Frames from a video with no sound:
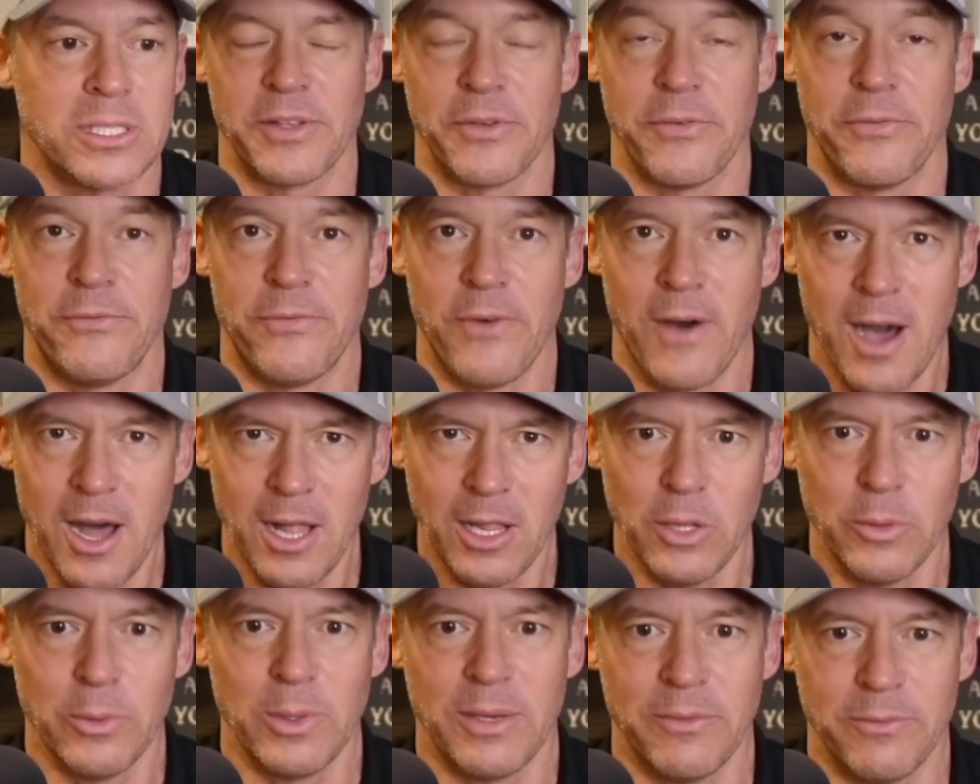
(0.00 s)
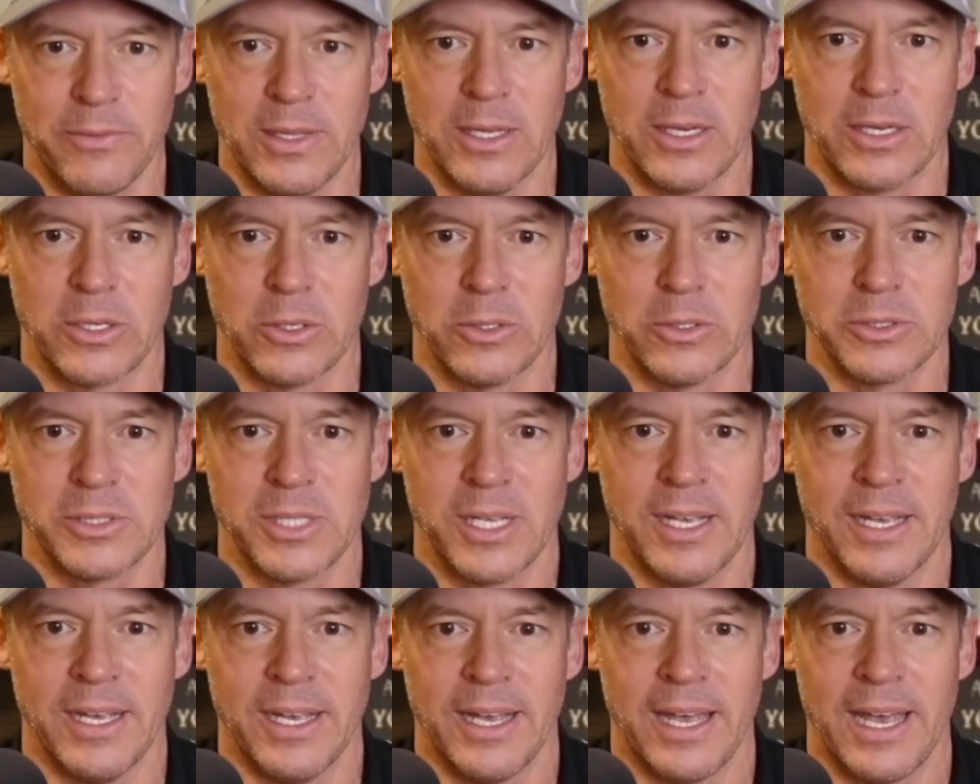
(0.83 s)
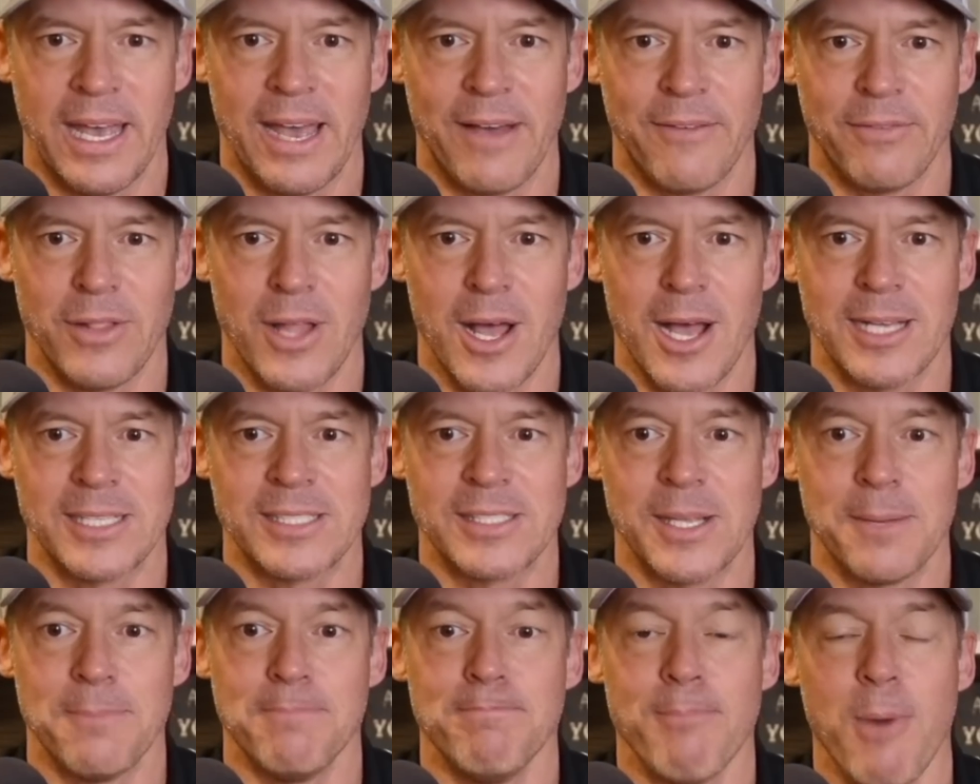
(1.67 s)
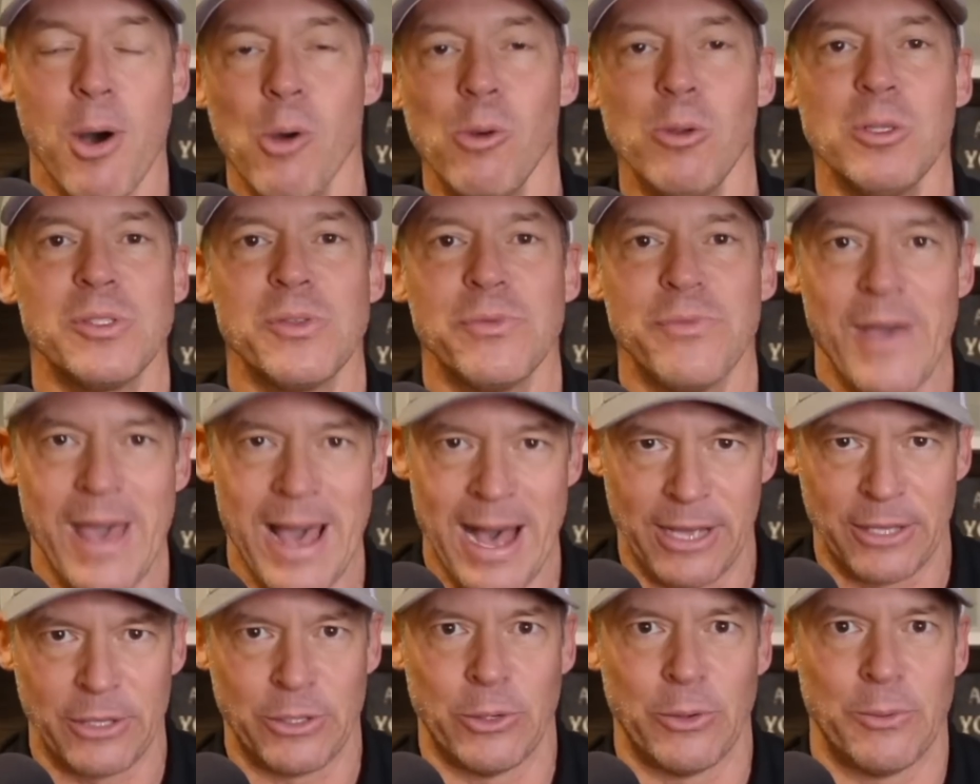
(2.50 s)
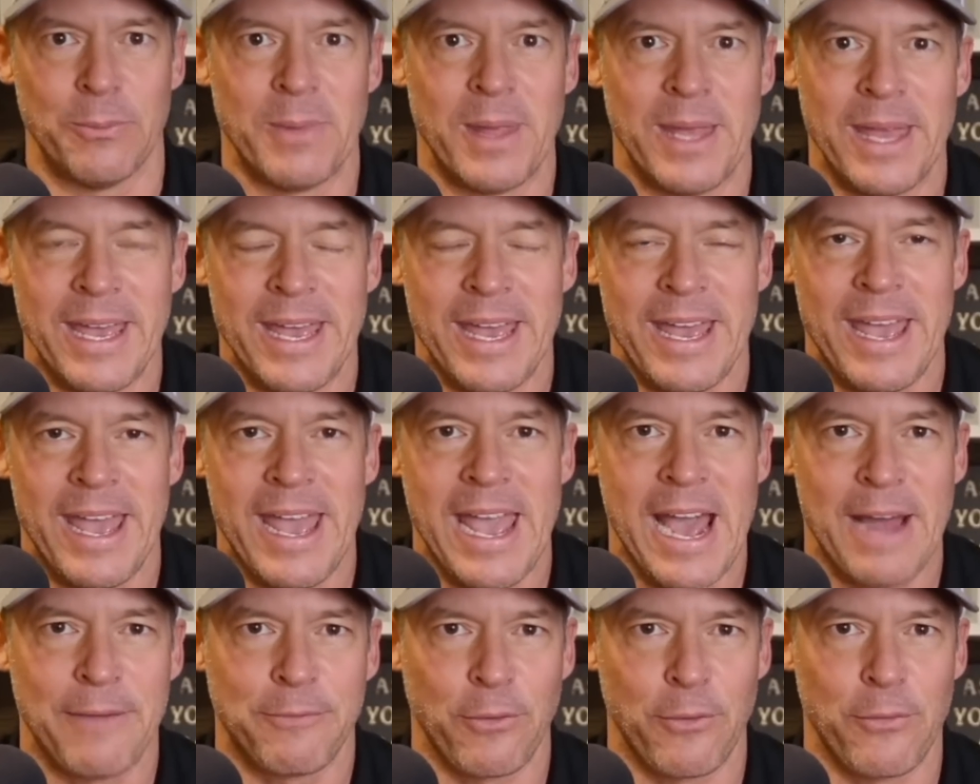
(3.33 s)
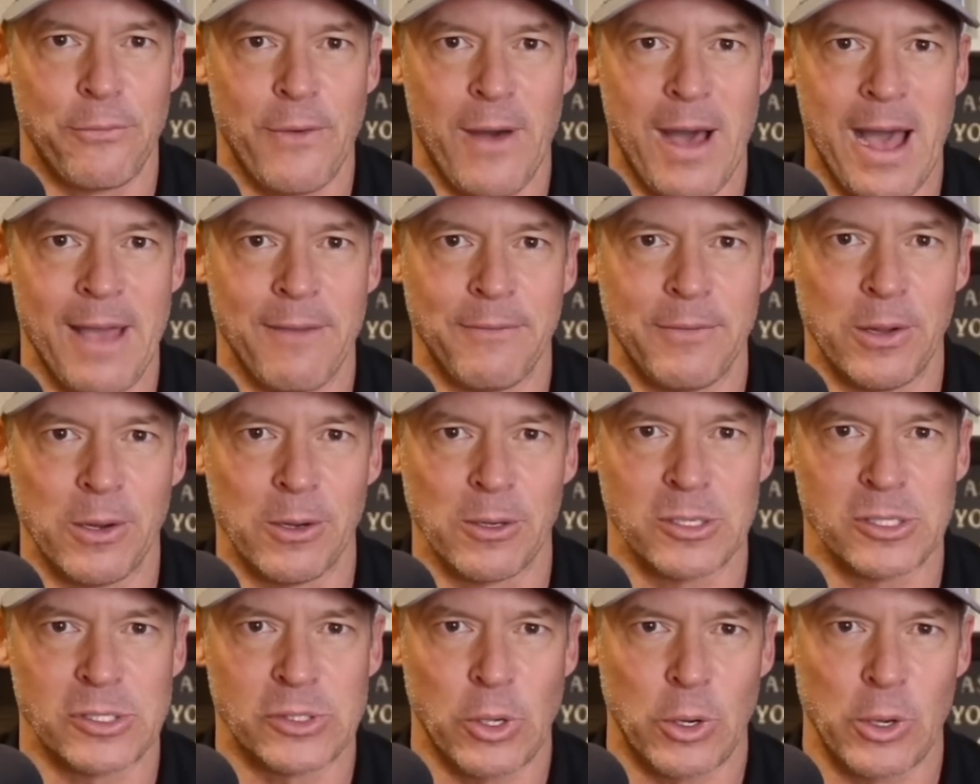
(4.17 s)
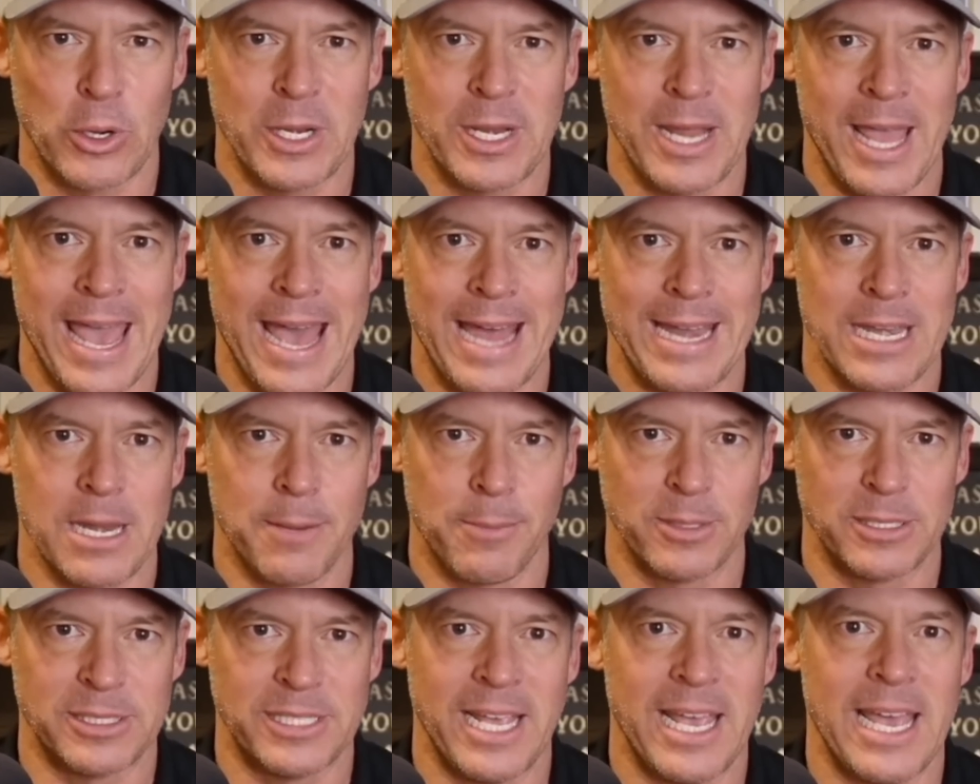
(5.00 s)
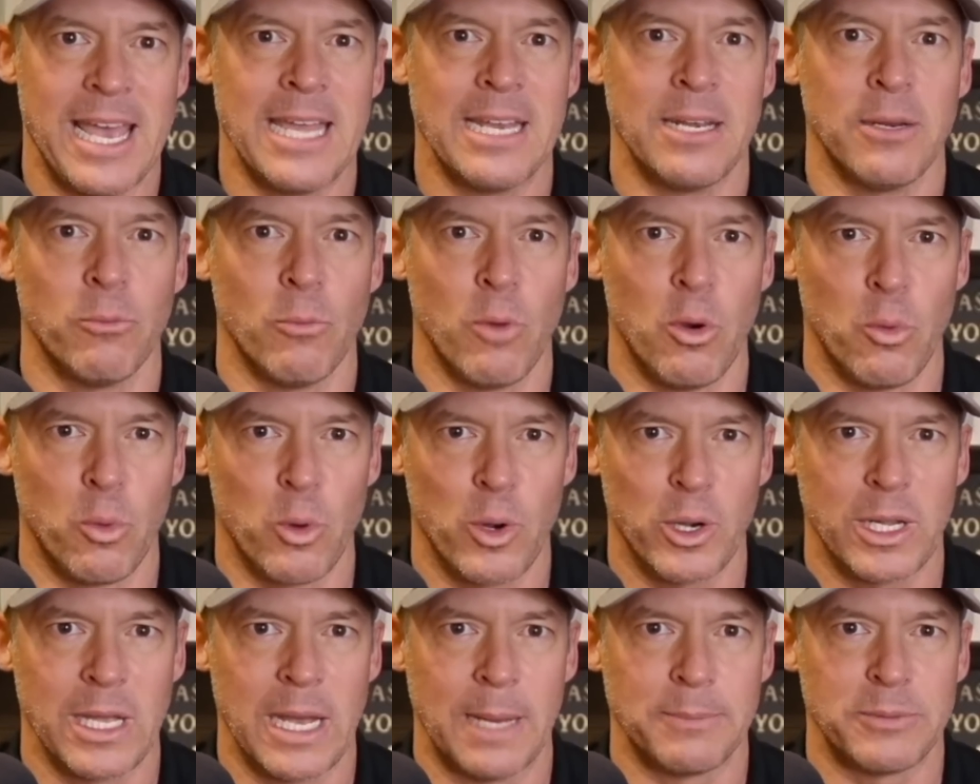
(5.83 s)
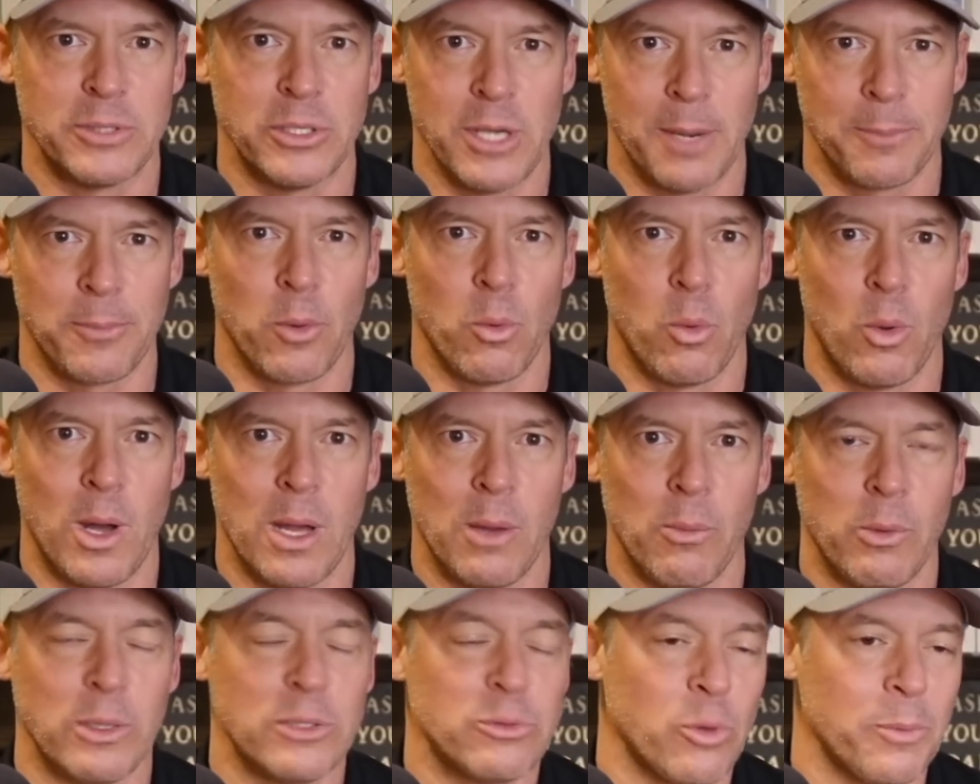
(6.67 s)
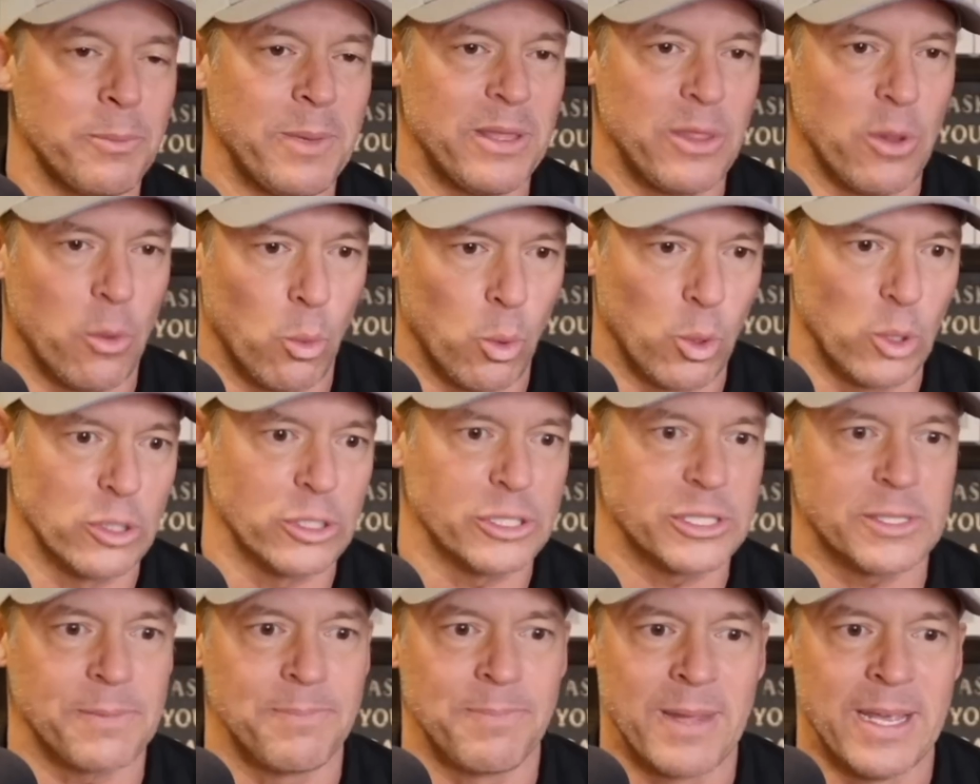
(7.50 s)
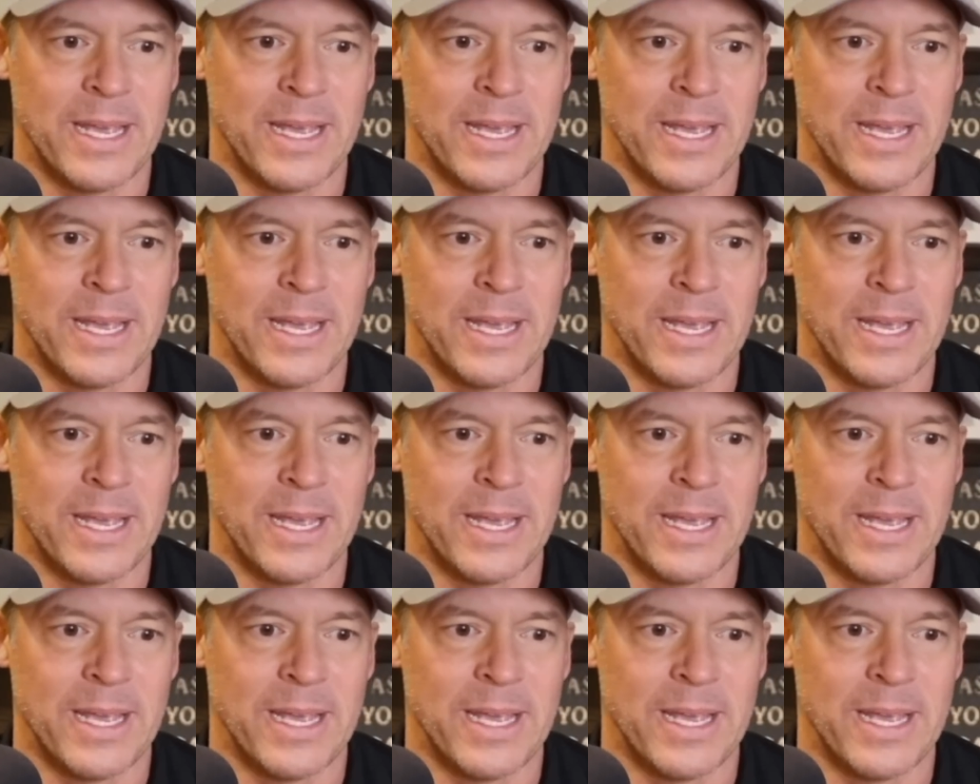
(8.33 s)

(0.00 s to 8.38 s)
The following vehicles have lost the most value after 5 years. Starting at number 10, we'll work up to number 1, which will be the worst.